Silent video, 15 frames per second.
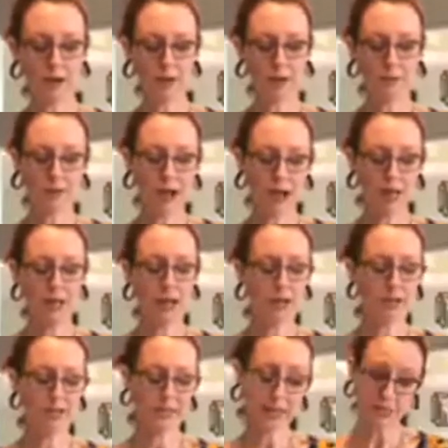and poly
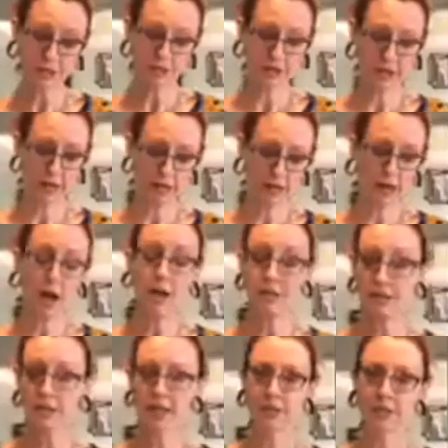unsaturated.
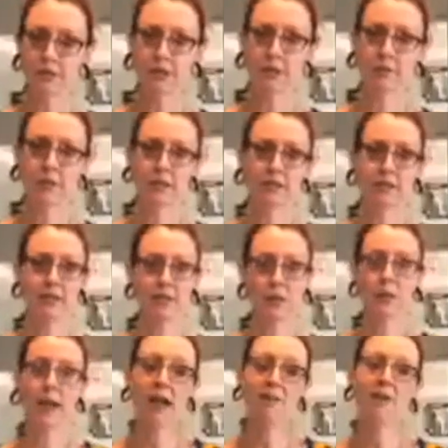Unsaturated means they
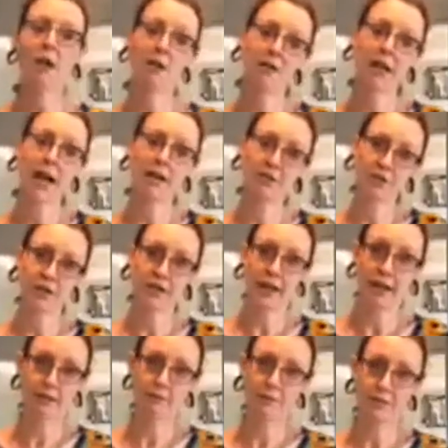don't have all the hydrogen
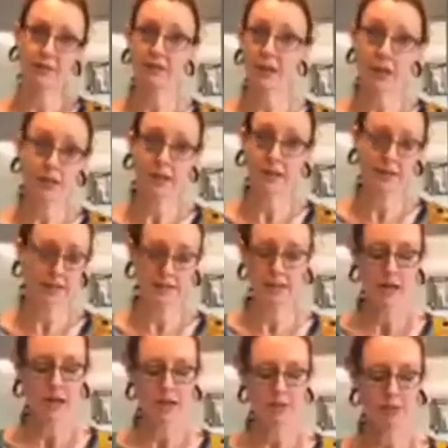atoms. That's all it is.
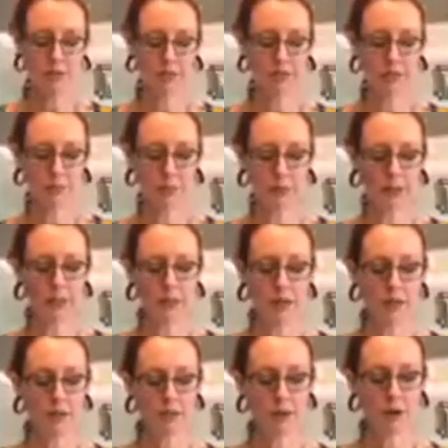It's really simple.
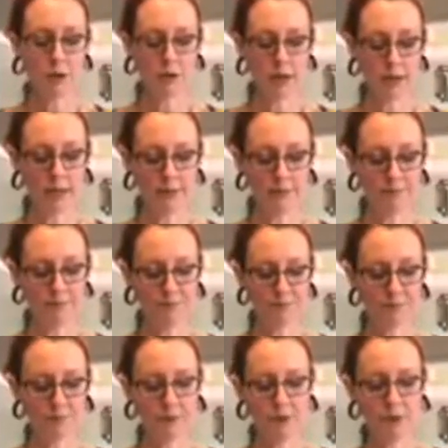So
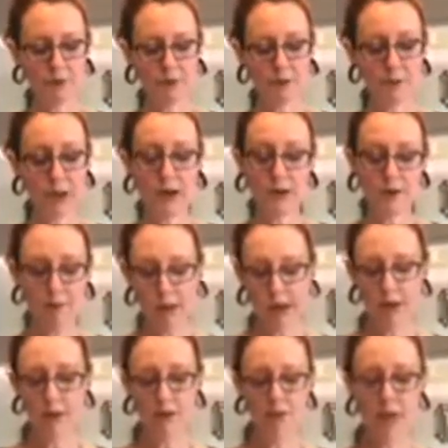those are better.
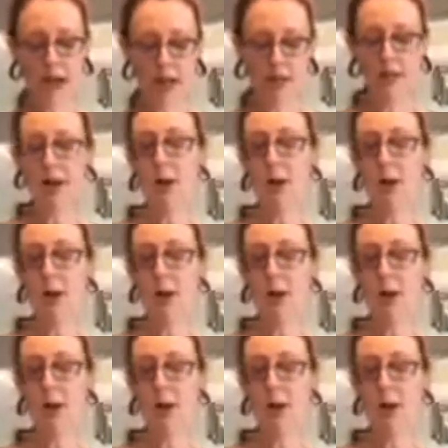Mono and poly